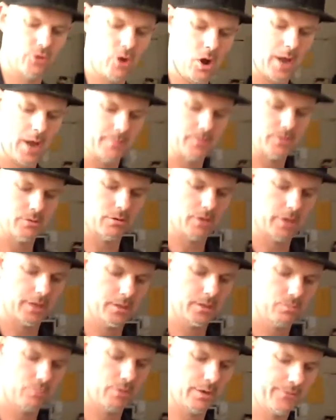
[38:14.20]
time. So I
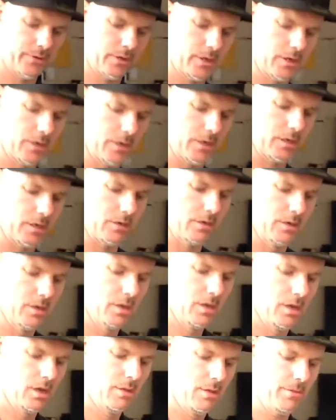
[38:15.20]
guess we'll have to get it in.
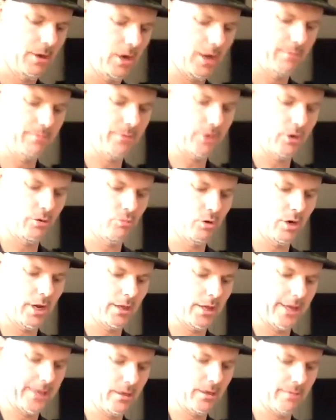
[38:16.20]
But what I
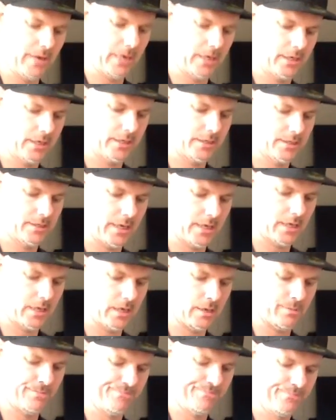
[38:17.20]
like about it is that,
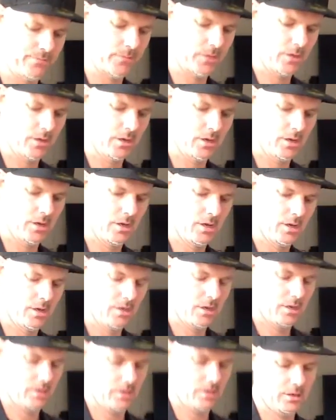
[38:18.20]

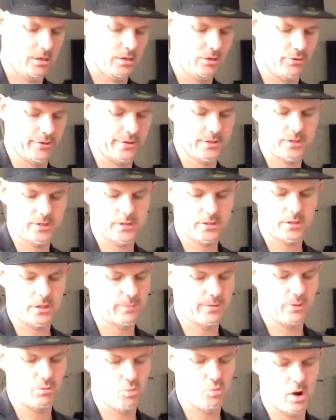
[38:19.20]
you know, it's just
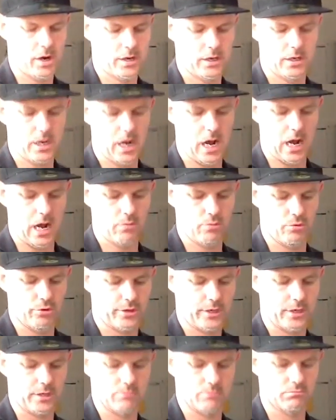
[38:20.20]
going to be one
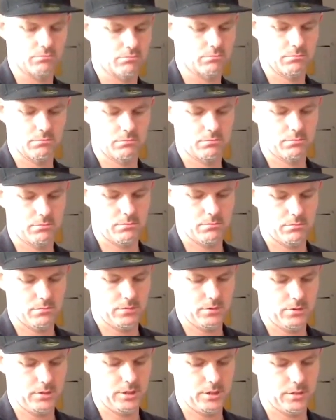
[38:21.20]
artwork in
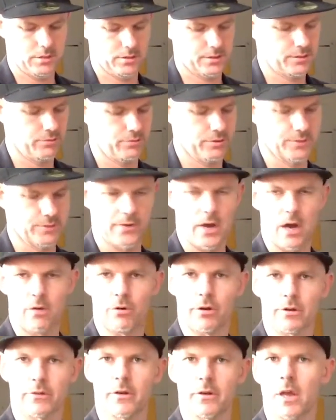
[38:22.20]
a series of
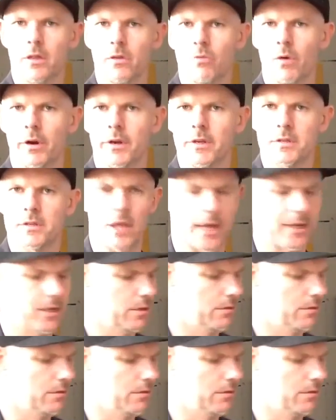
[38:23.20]
artworks. Another one is like